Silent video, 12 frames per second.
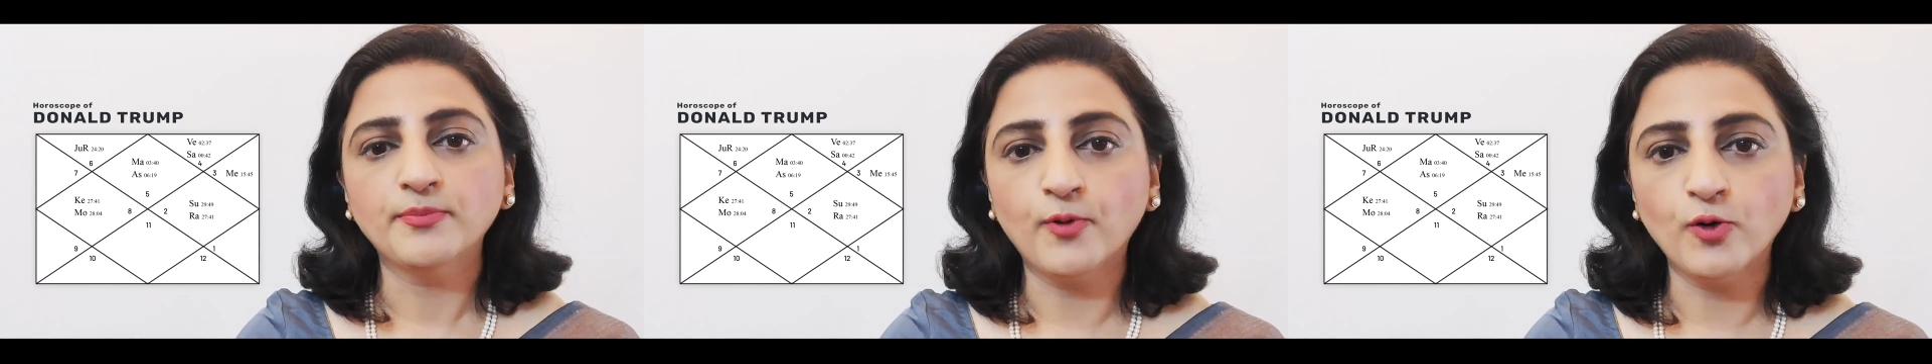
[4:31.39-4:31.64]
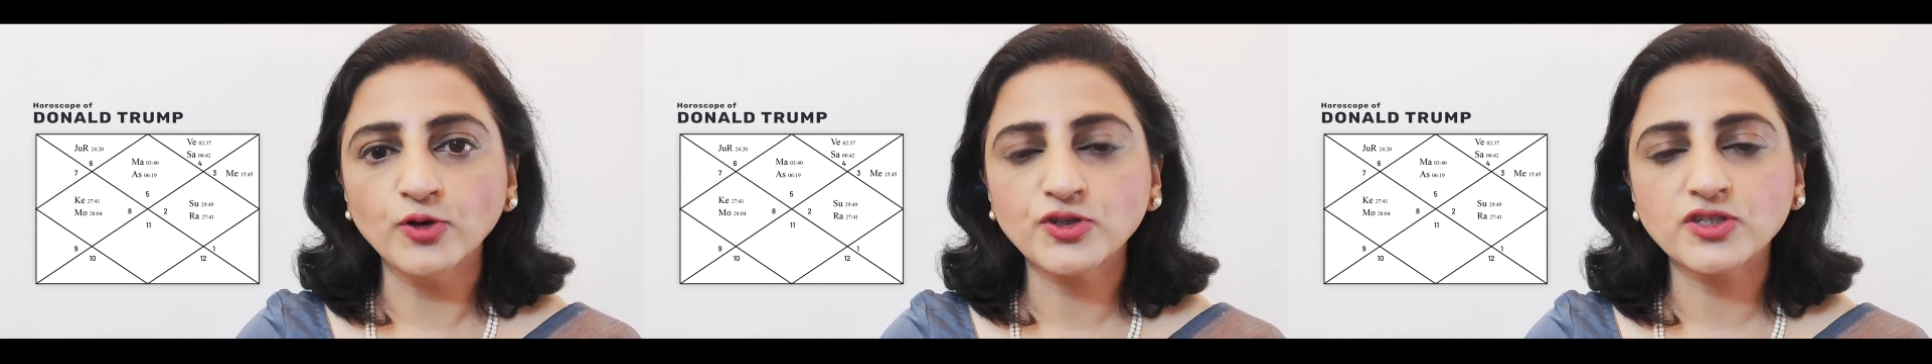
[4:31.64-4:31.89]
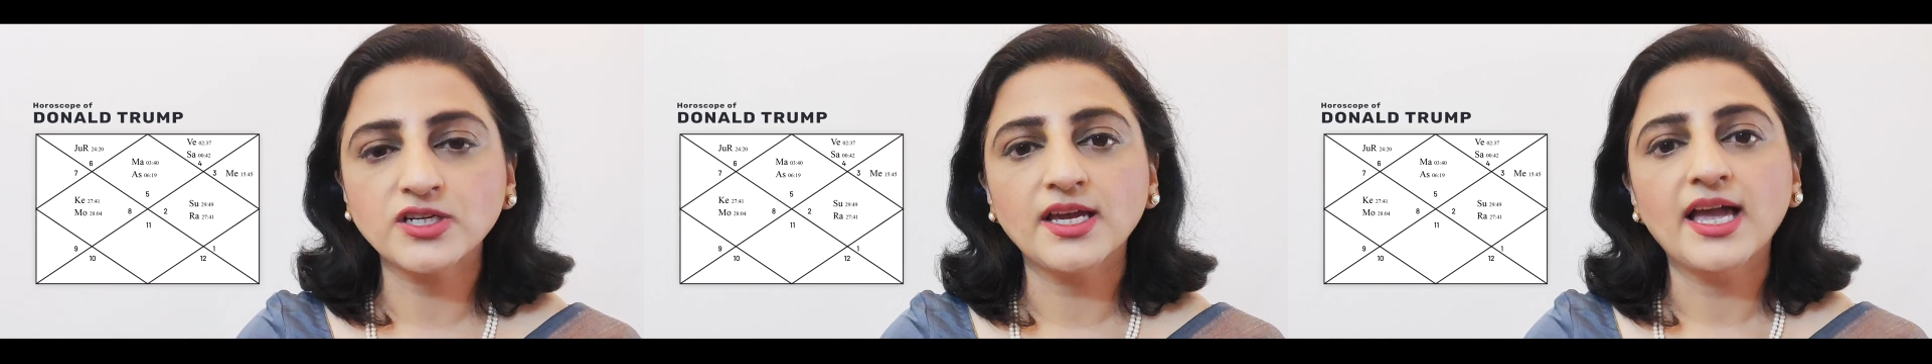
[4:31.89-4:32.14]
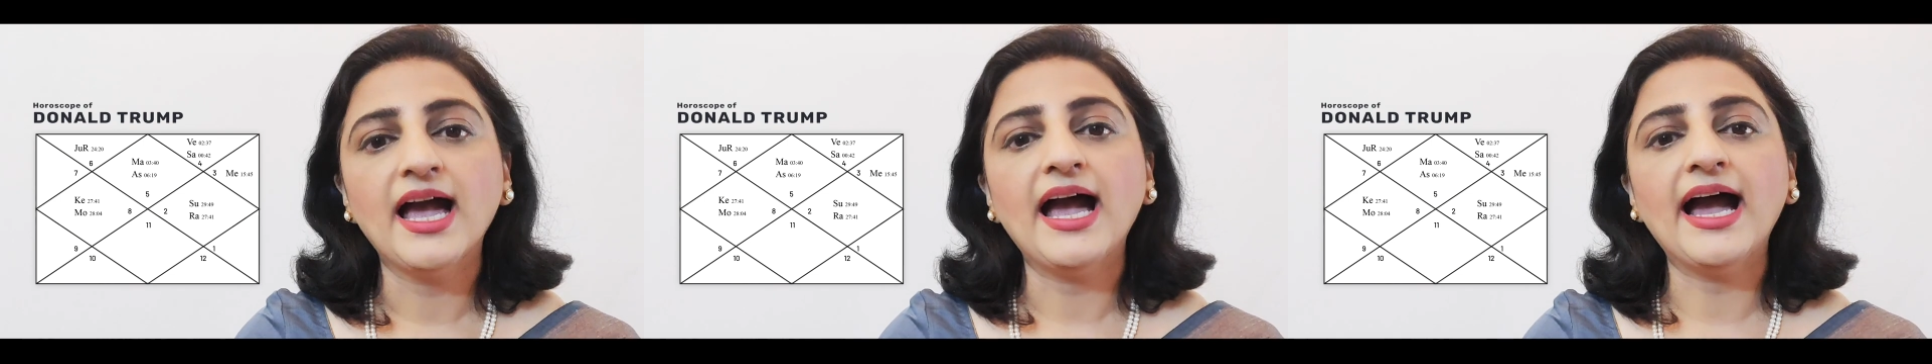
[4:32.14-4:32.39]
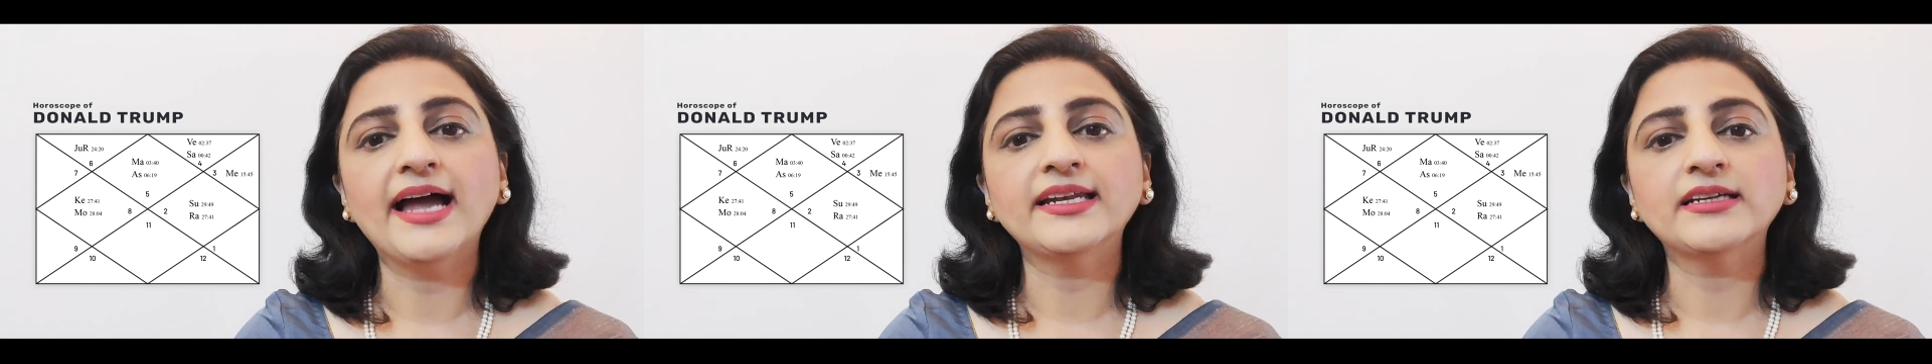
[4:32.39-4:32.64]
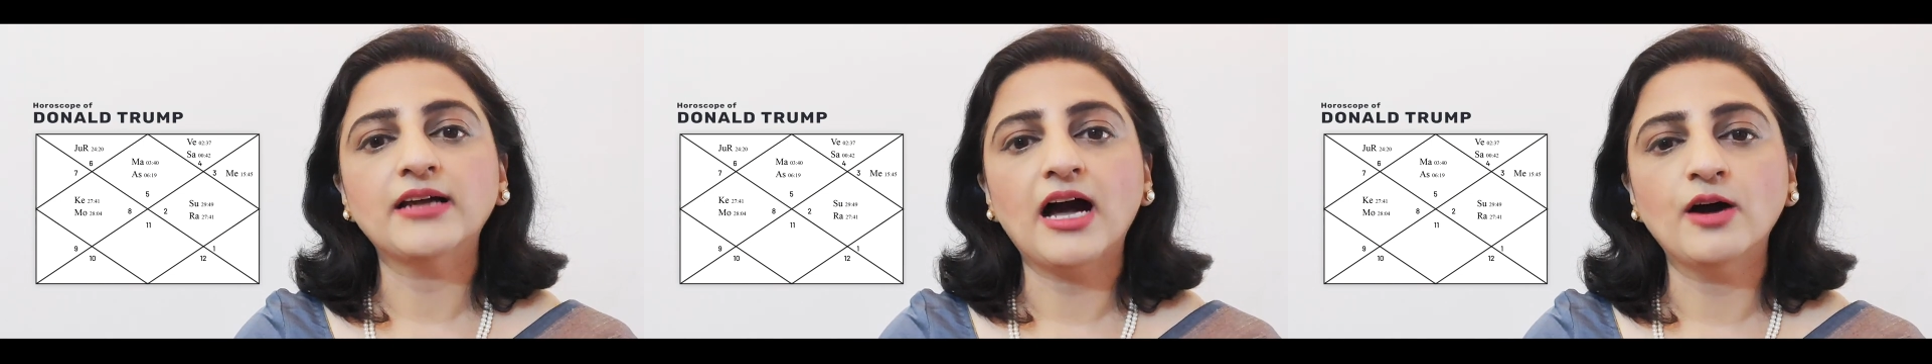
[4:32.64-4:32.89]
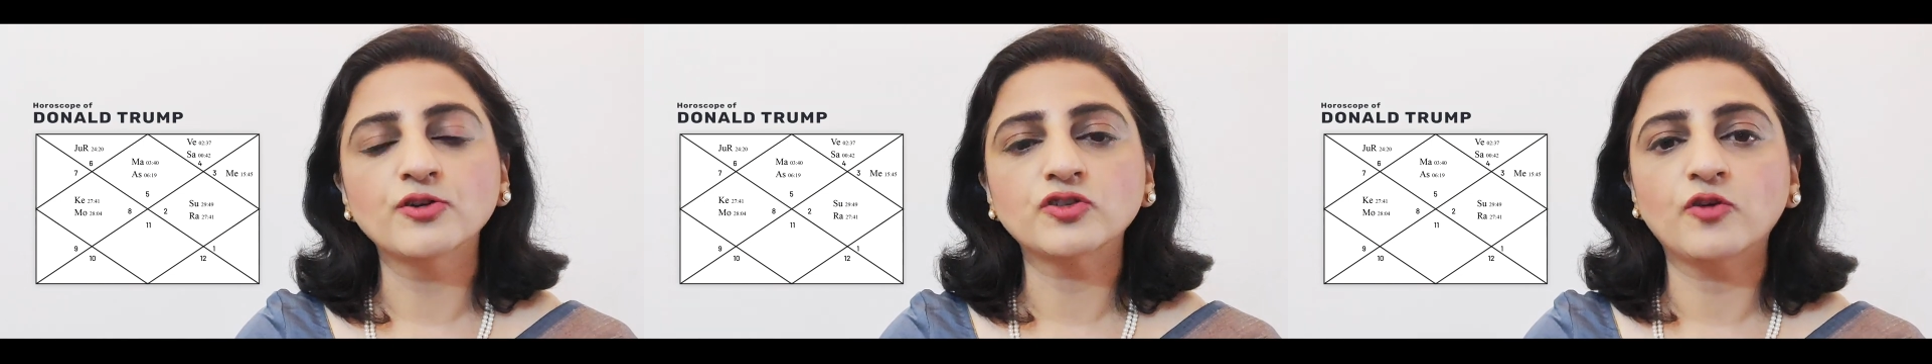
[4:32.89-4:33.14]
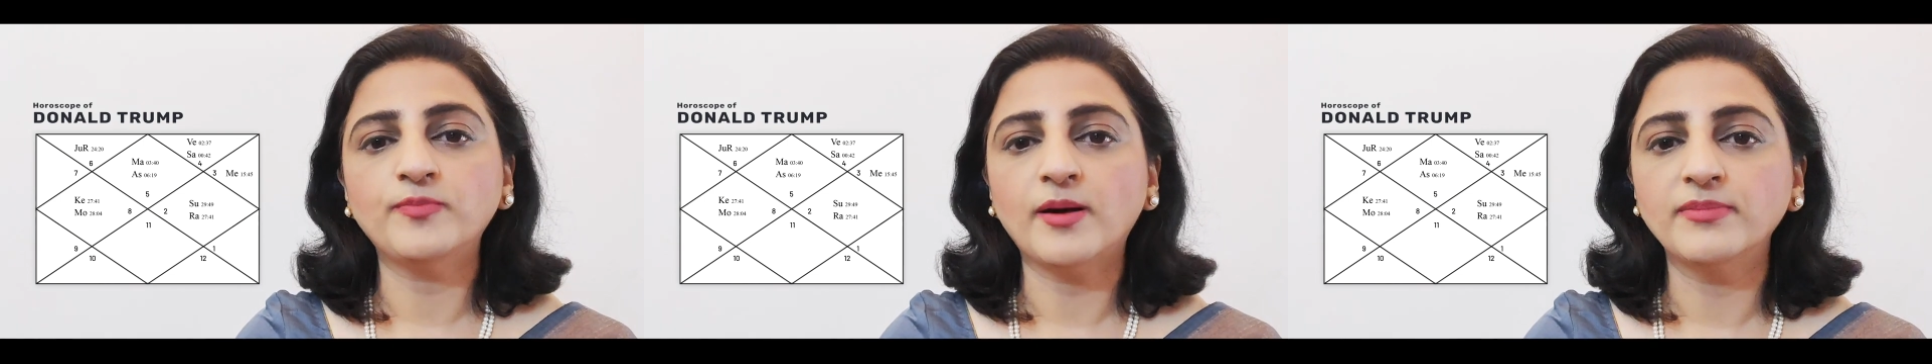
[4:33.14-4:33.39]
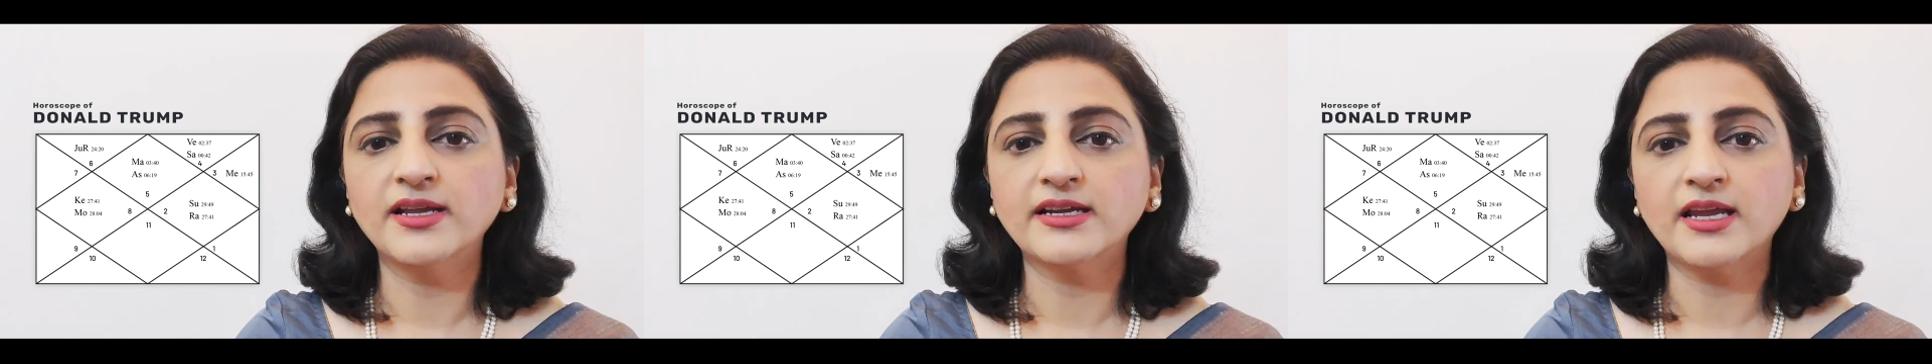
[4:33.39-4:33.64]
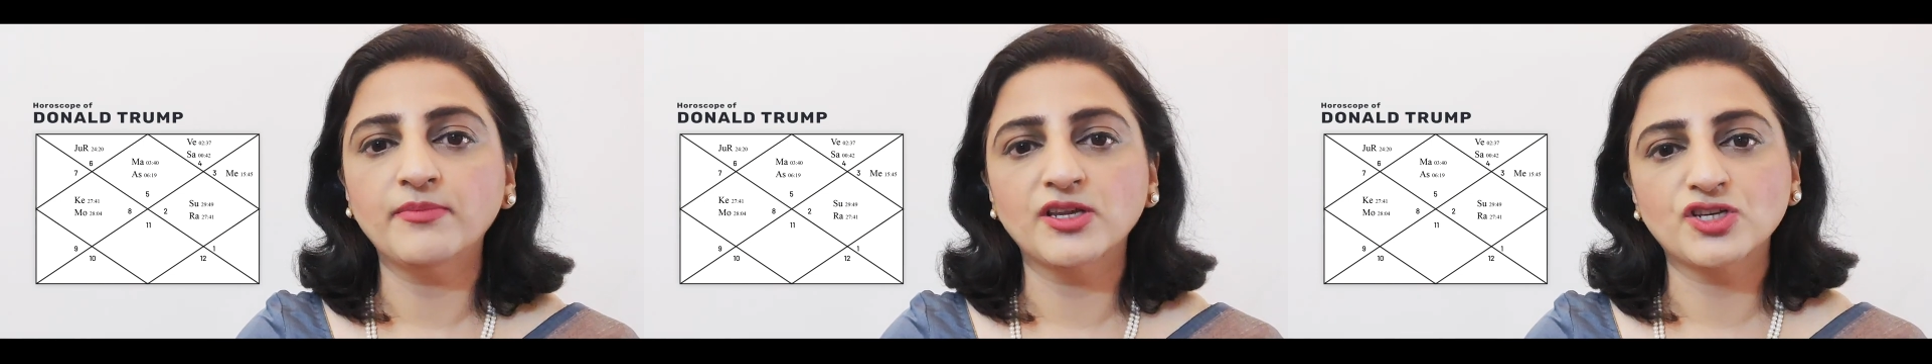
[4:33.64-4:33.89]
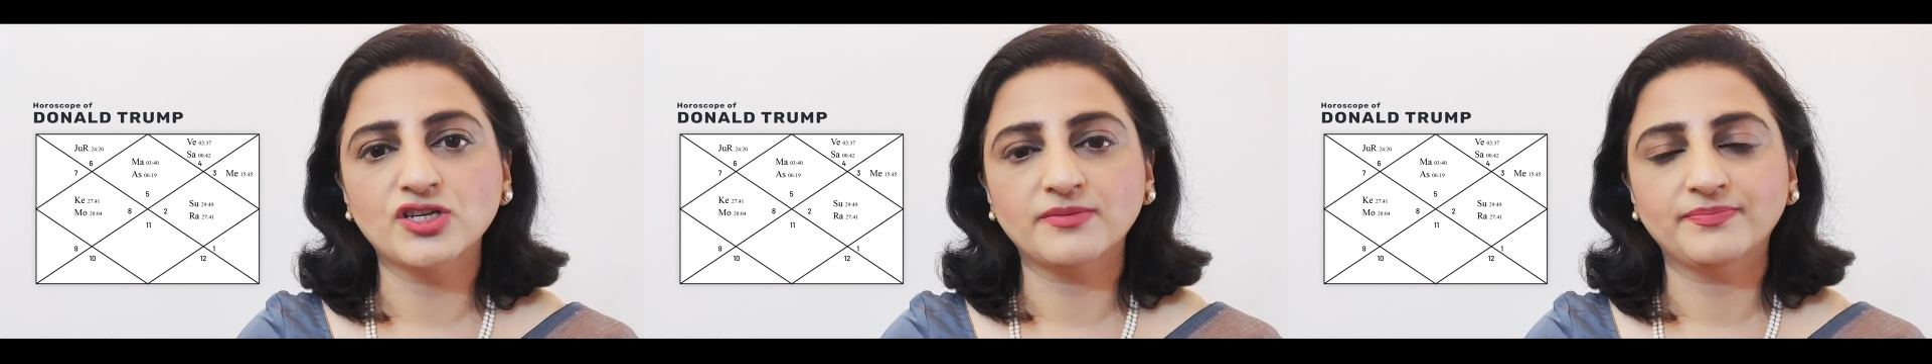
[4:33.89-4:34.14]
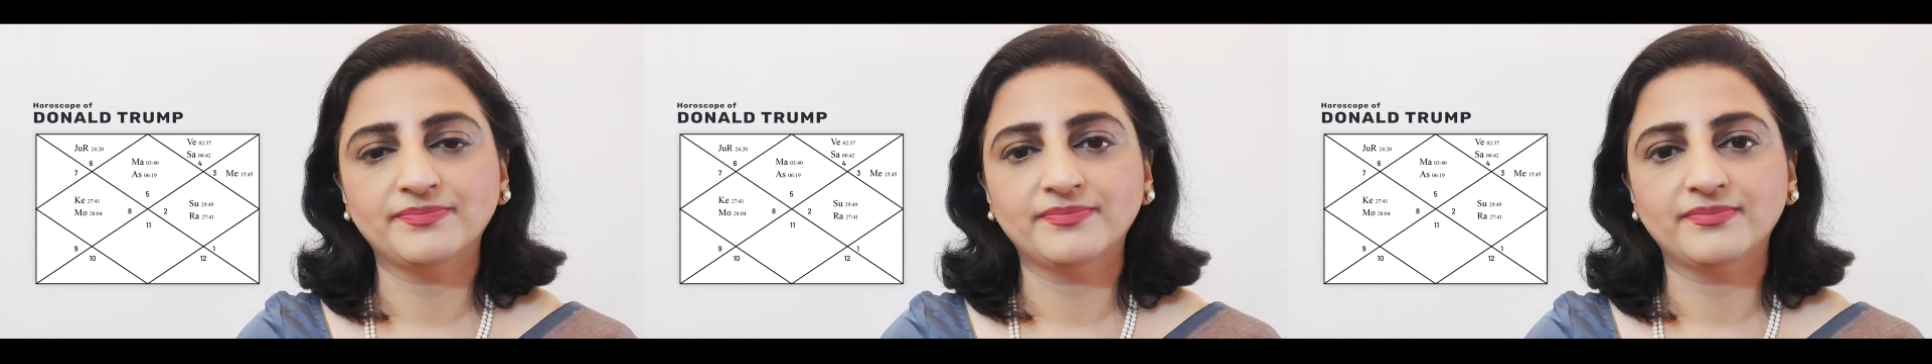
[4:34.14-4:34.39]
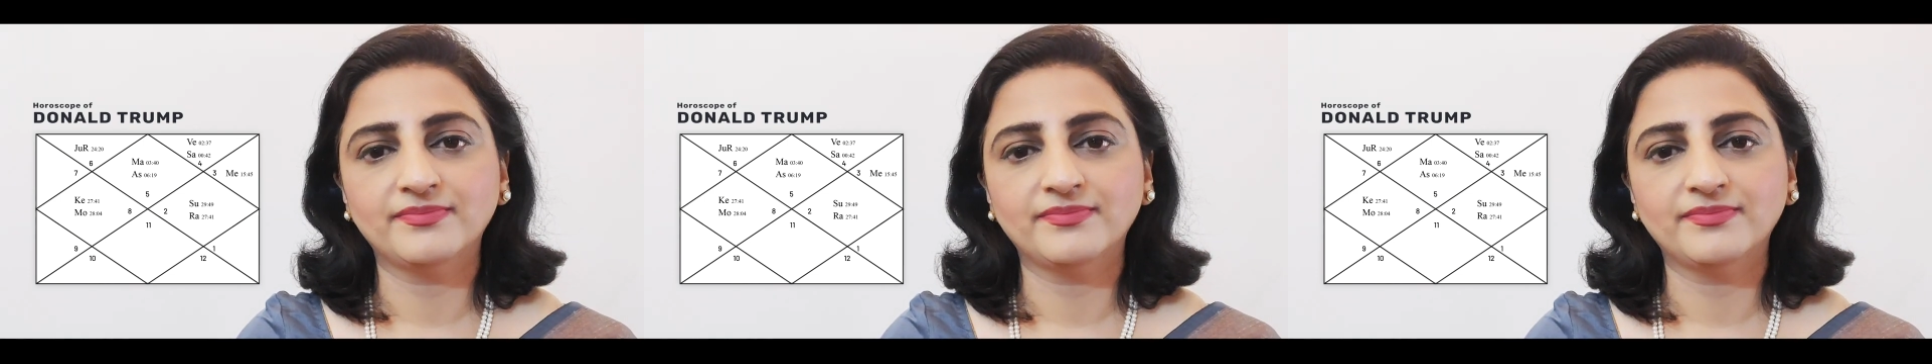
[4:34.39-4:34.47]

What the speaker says: post and house of public image.